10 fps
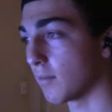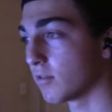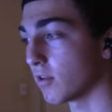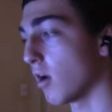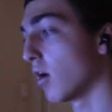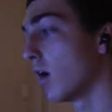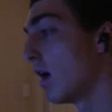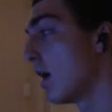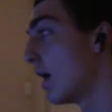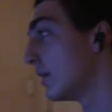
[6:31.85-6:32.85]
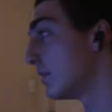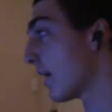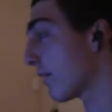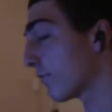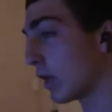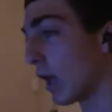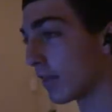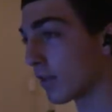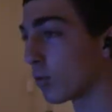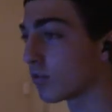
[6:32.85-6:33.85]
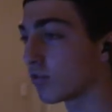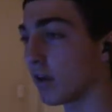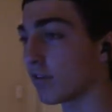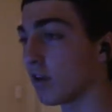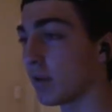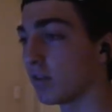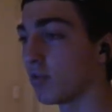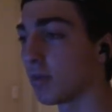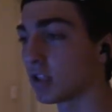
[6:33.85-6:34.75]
So definitely, I think, was stressing a bit too much